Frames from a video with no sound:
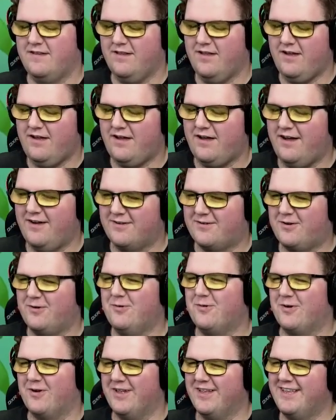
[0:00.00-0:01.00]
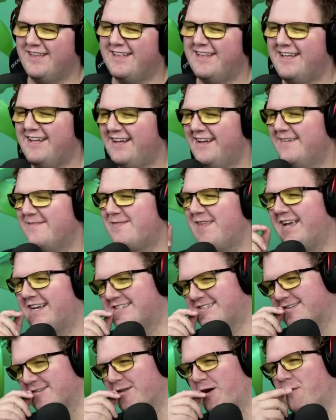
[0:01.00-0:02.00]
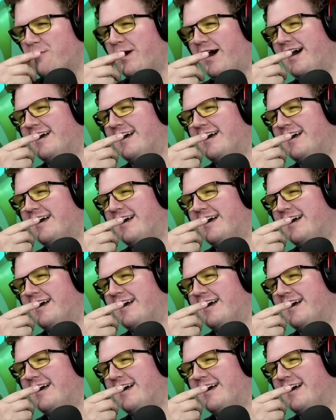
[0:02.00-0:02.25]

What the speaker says: Ah, cool. Thanks, Glowbox.